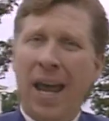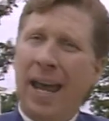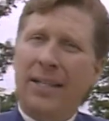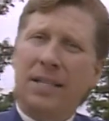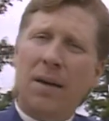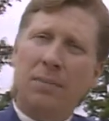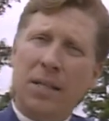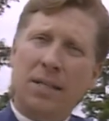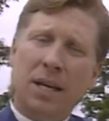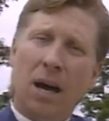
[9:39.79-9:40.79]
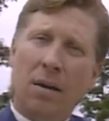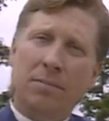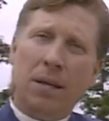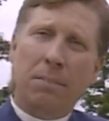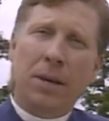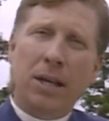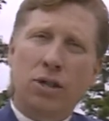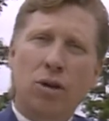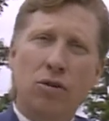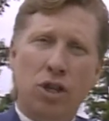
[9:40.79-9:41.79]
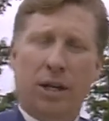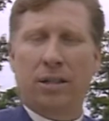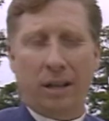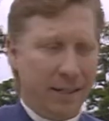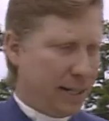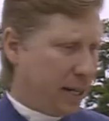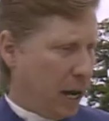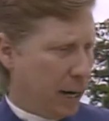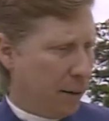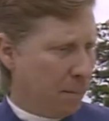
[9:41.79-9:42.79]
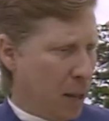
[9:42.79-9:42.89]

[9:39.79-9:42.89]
Acceptance comes in being so gentle inside